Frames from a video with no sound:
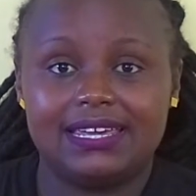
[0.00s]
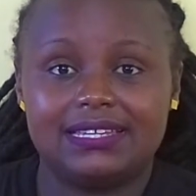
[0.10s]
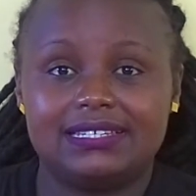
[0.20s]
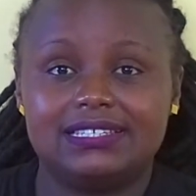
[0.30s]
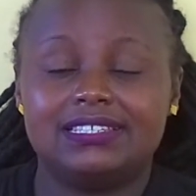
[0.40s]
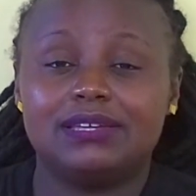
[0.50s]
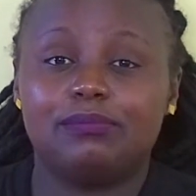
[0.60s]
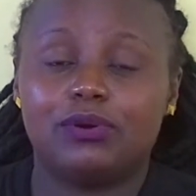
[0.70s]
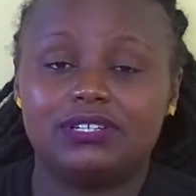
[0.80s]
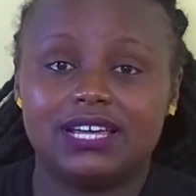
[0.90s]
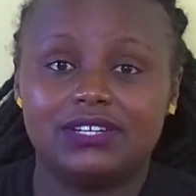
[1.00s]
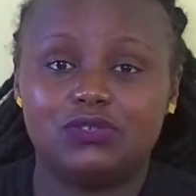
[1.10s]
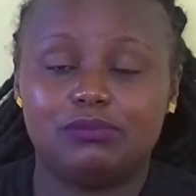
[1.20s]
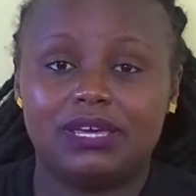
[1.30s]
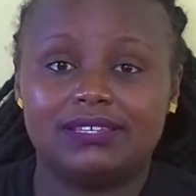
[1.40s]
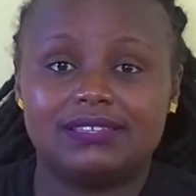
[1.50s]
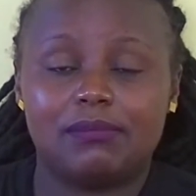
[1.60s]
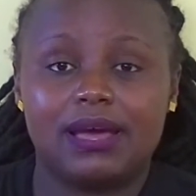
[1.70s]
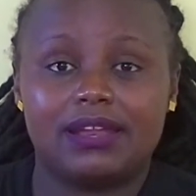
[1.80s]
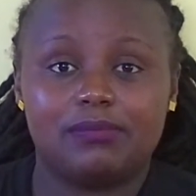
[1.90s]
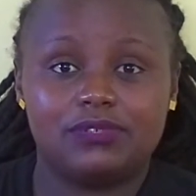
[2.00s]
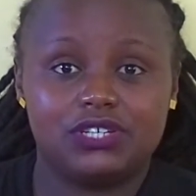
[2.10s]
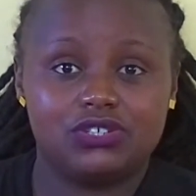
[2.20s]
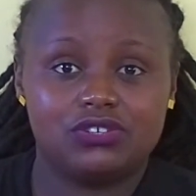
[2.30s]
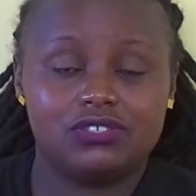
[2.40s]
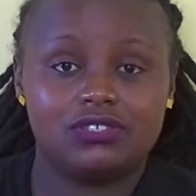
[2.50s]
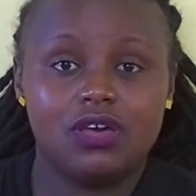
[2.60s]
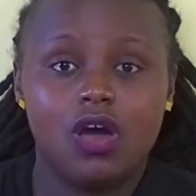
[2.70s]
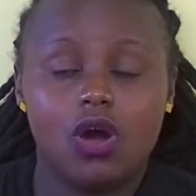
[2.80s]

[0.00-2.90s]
it is important to make some adaptations